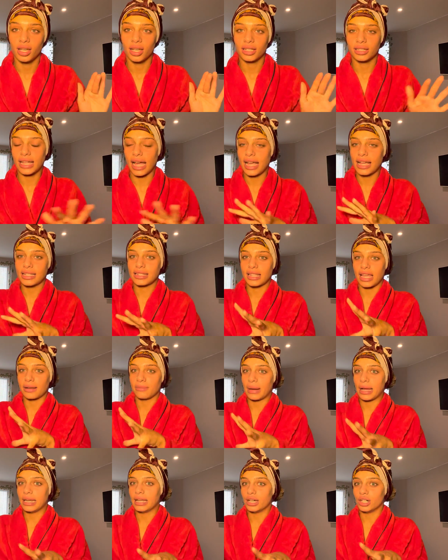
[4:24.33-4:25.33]
That is like
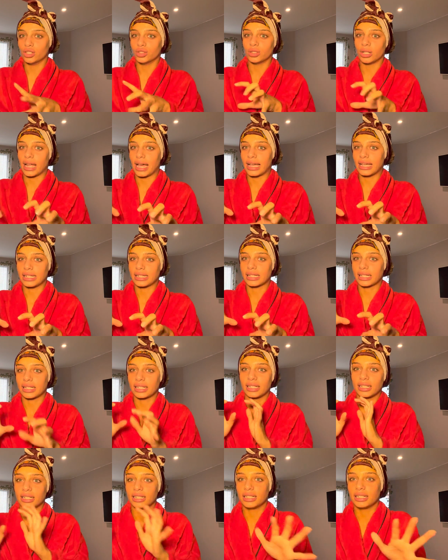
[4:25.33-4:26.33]
my little like
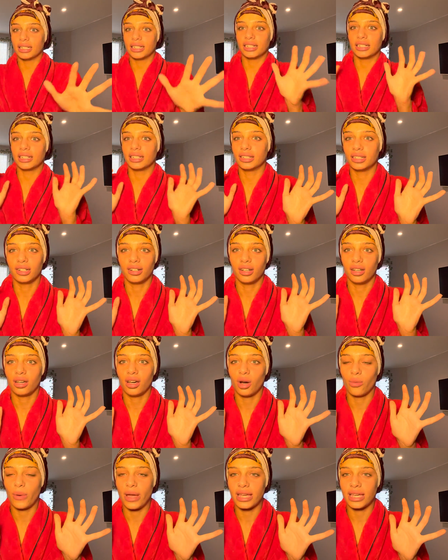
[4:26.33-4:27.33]

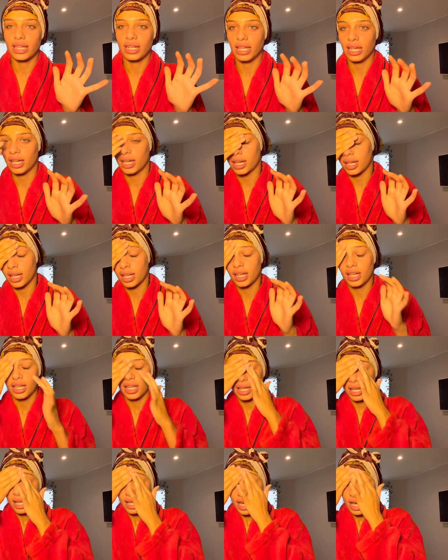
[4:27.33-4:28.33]
awakening.
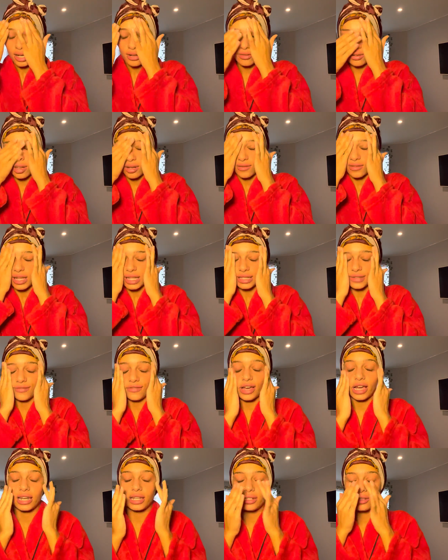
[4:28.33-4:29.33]
I don't know if that's
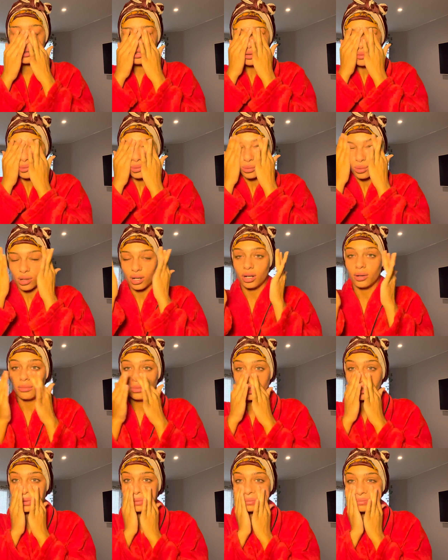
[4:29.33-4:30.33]
valid or what,
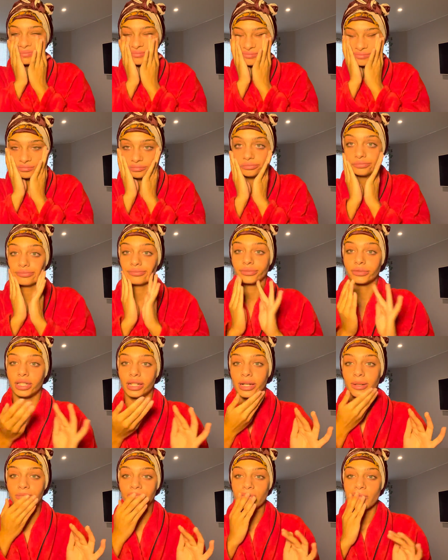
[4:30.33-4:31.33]
but
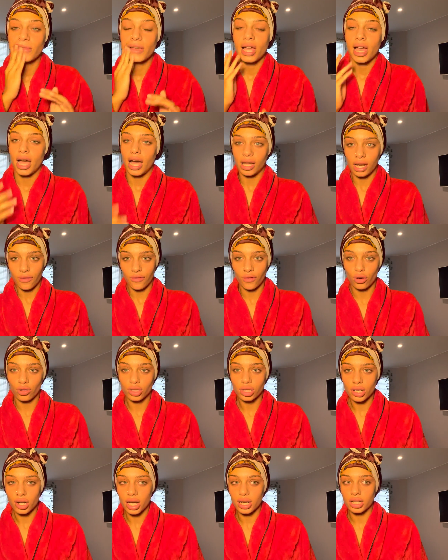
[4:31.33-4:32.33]
yeah and i've
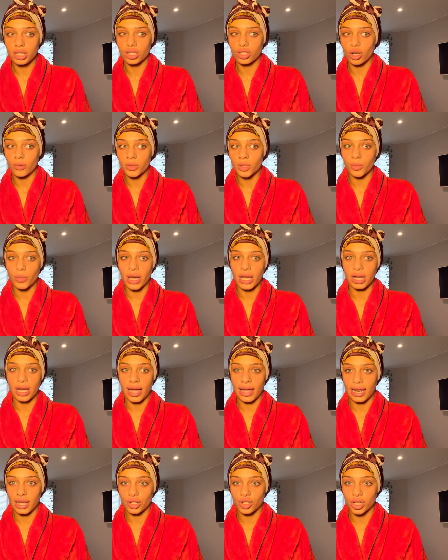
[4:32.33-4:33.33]
also kind of stopped wearing
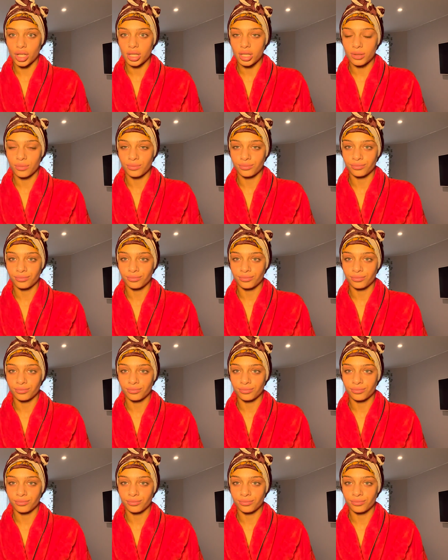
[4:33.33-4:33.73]
eyelashes